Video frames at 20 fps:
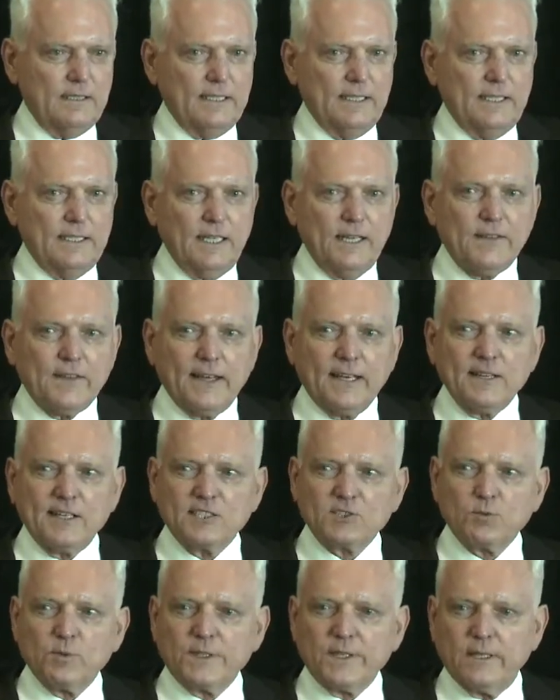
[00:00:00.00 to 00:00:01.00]
Anything
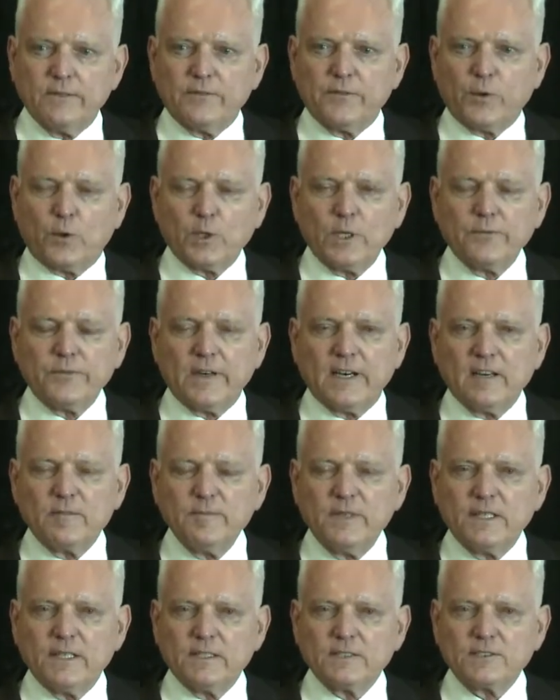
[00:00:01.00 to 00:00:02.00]
that's within 45
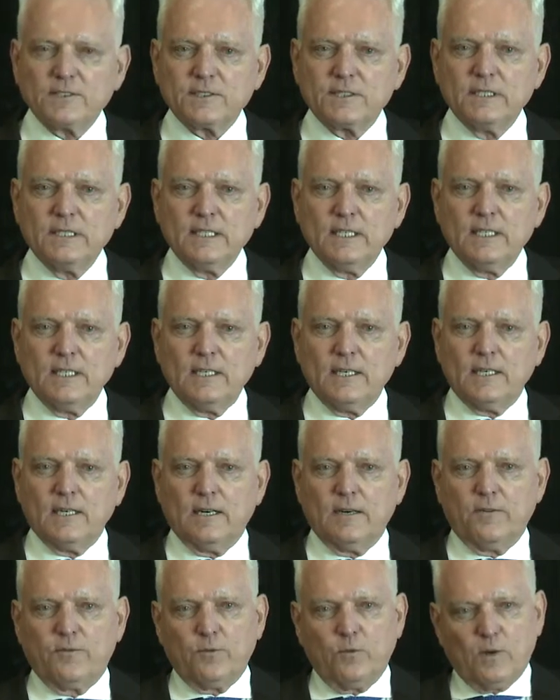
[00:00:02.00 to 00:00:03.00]
minutes
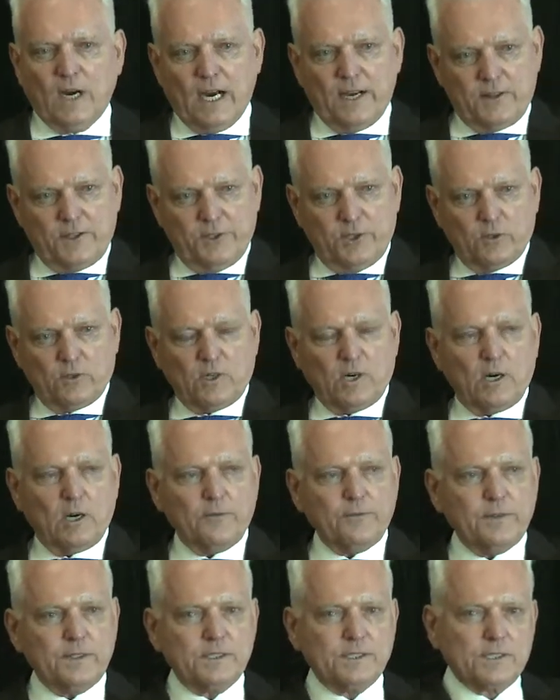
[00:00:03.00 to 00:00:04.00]
of either your
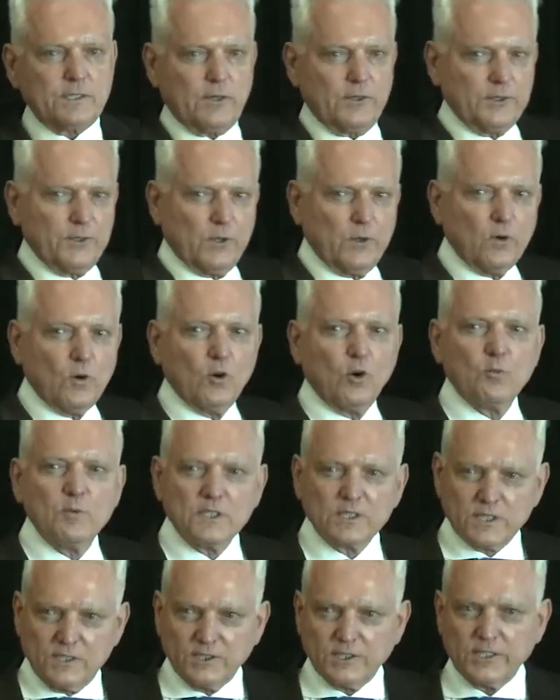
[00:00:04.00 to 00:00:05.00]
office or your home
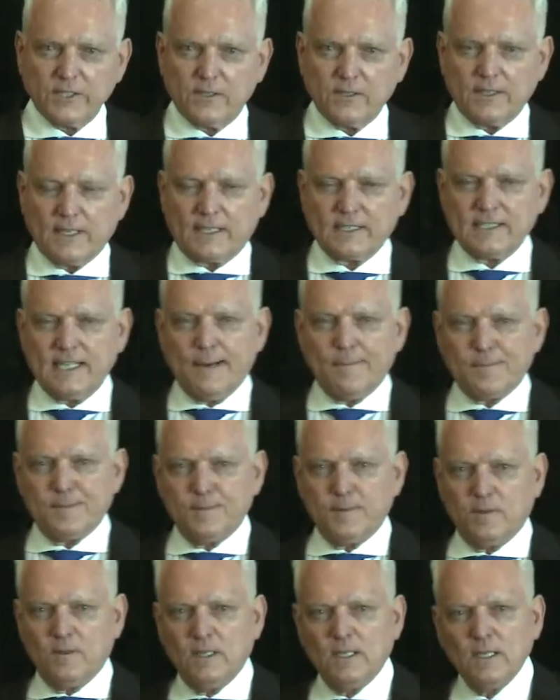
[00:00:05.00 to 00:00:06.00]
is considered
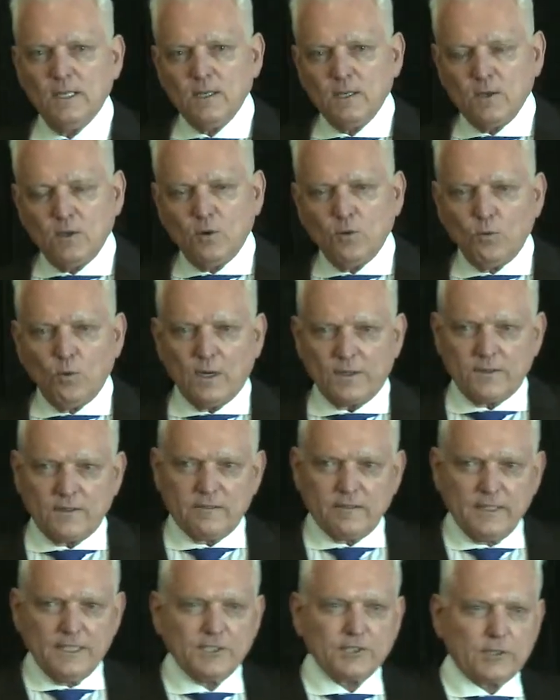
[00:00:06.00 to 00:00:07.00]
acceptable. What the
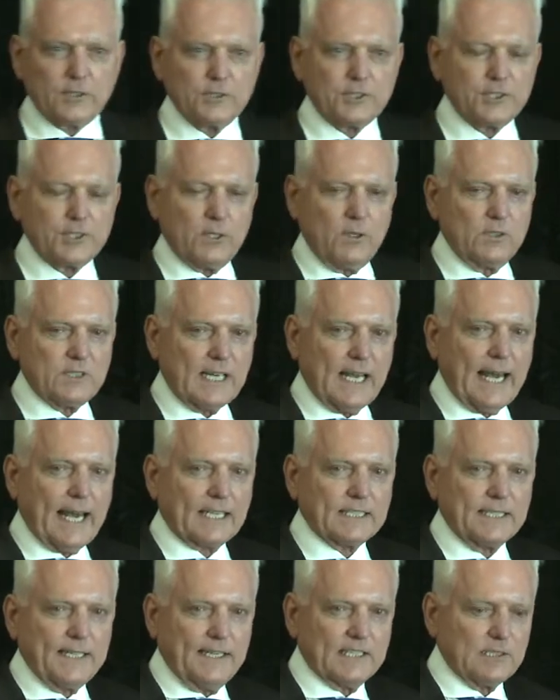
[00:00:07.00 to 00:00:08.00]
research shows
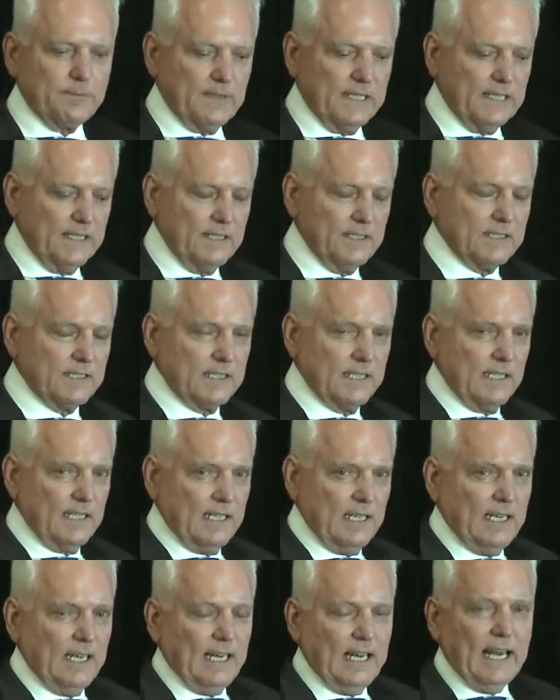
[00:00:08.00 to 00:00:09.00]
access means
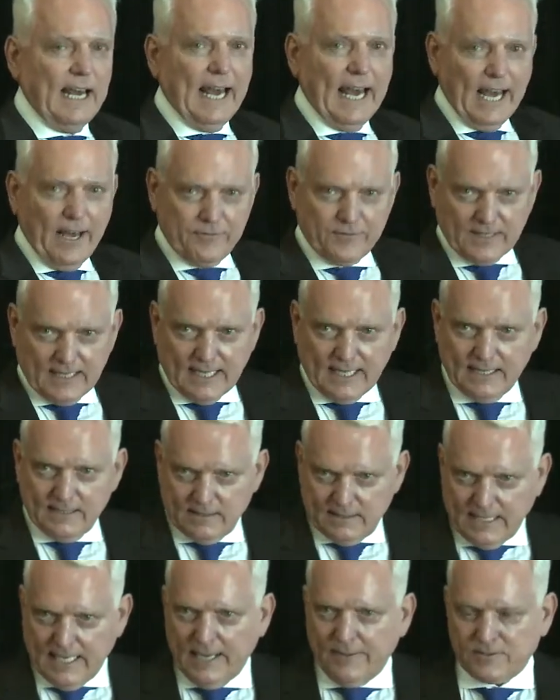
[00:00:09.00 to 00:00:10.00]

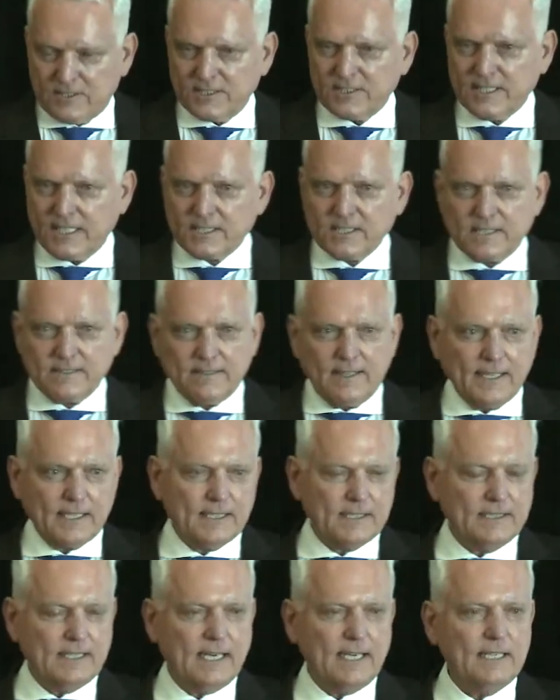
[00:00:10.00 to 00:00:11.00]
after 6 o'clock
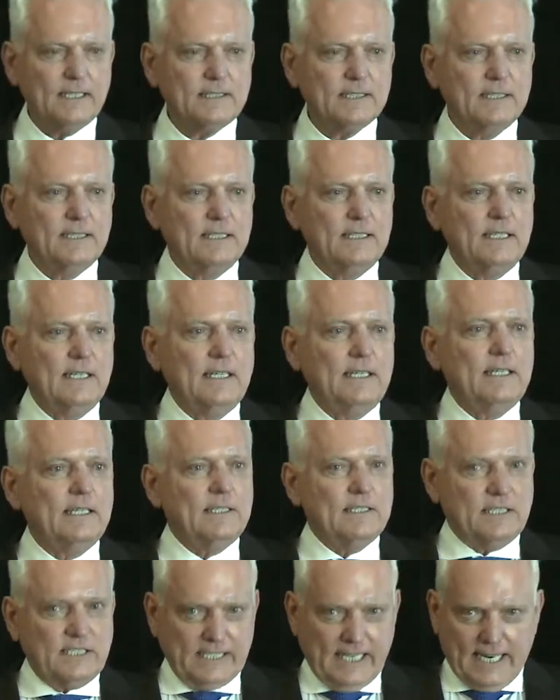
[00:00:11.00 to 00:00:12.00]
at night,
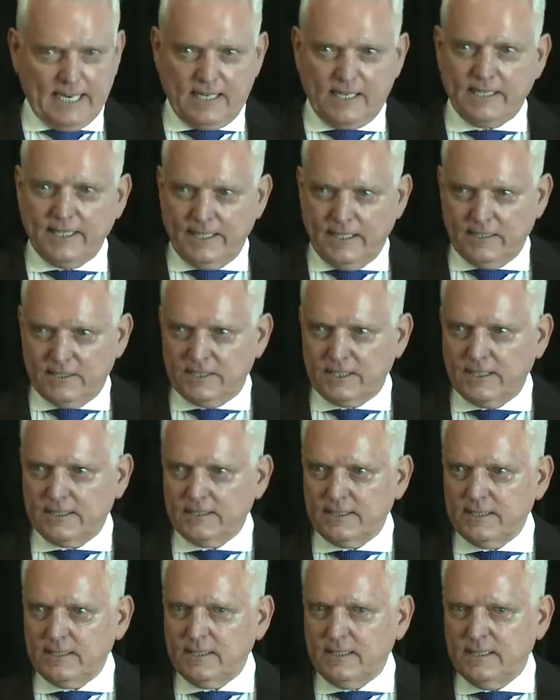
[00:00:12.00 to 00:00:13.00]
Saturday and
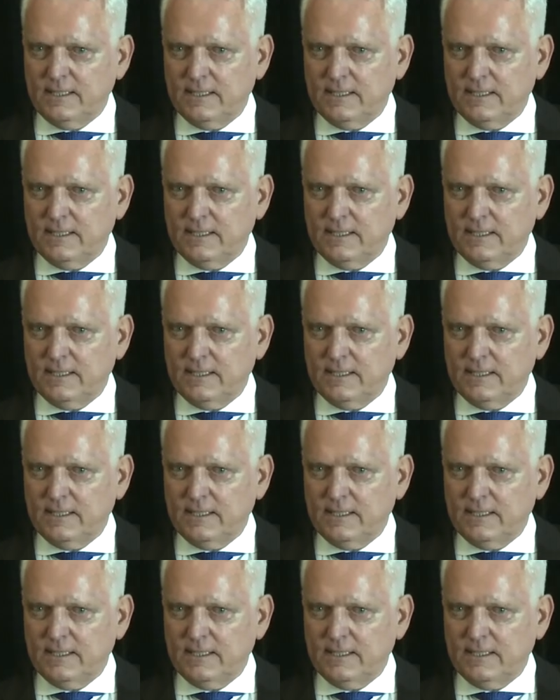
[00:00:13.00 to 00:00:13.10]
Sunday.